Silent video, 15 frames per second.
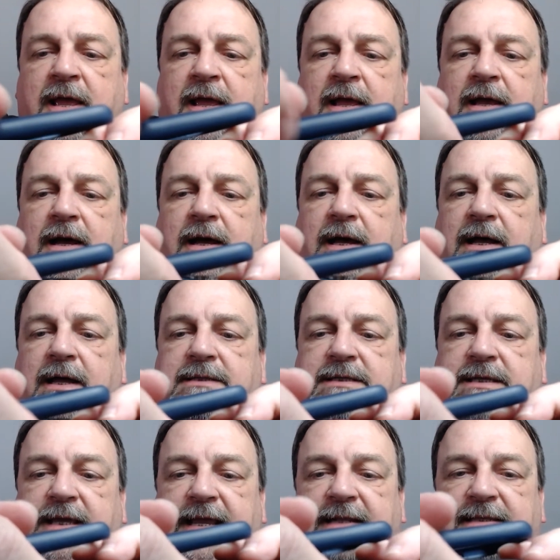to
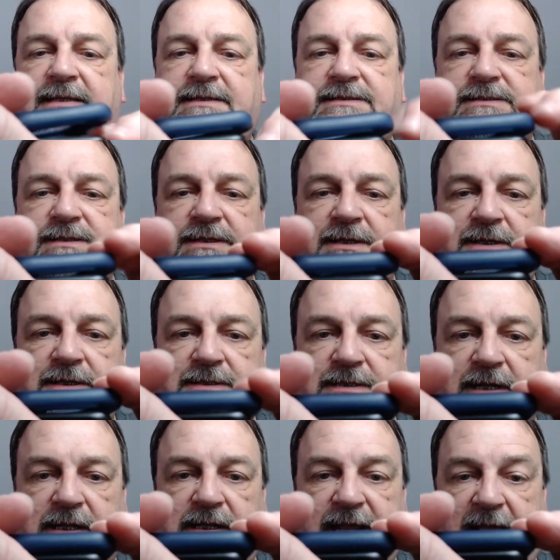get this to
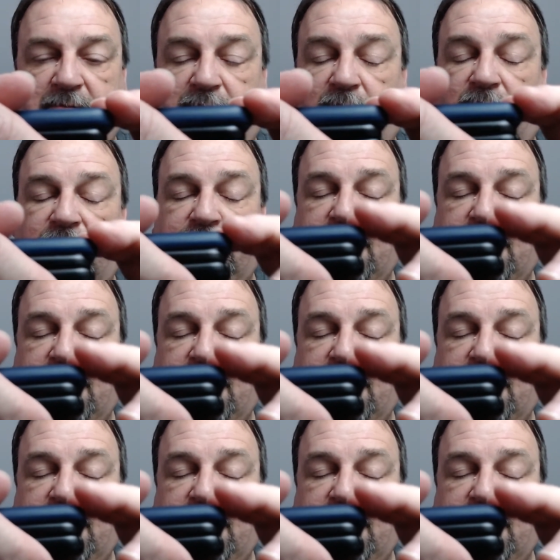clamp on.